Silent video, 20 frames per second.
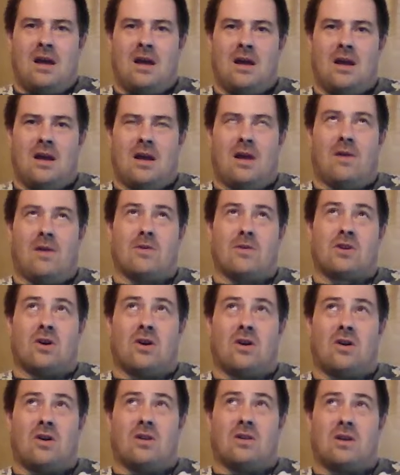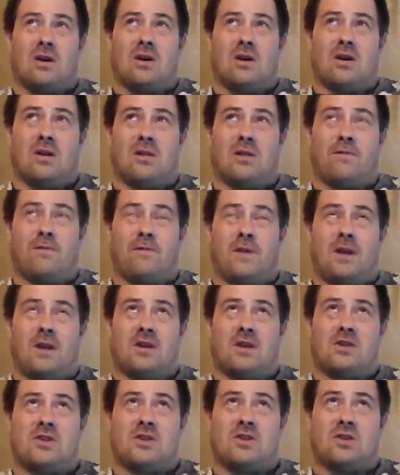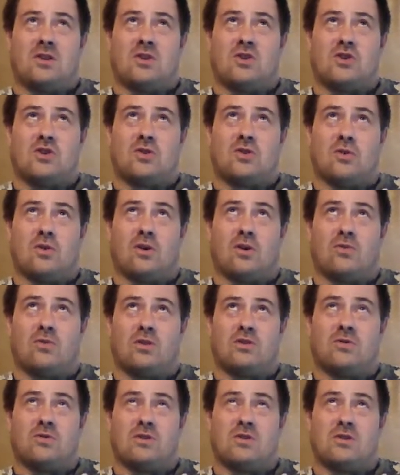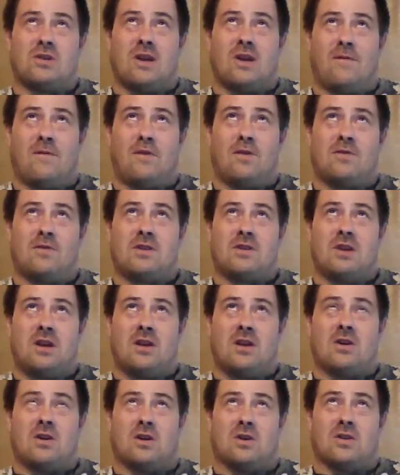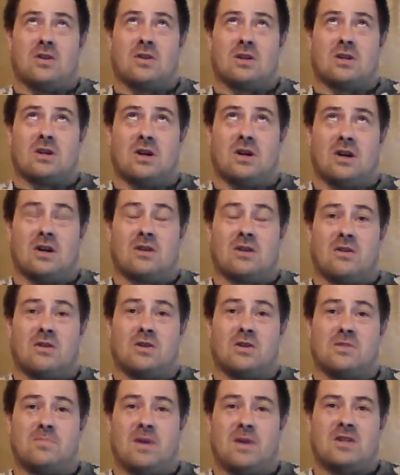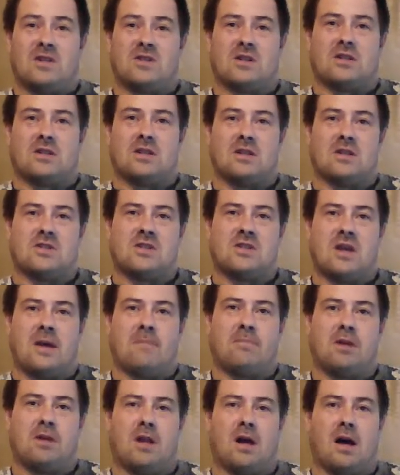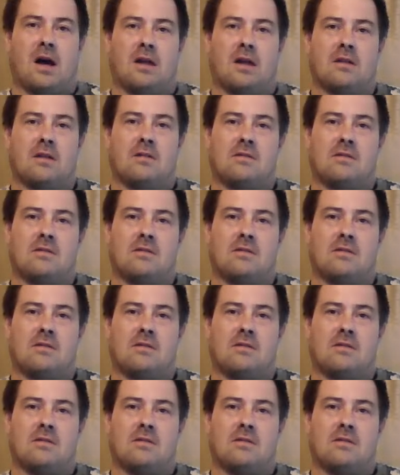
It was called The Phoenix and the Sword, which was, if you've seen Kull the Conqueror, it's basically the same plot.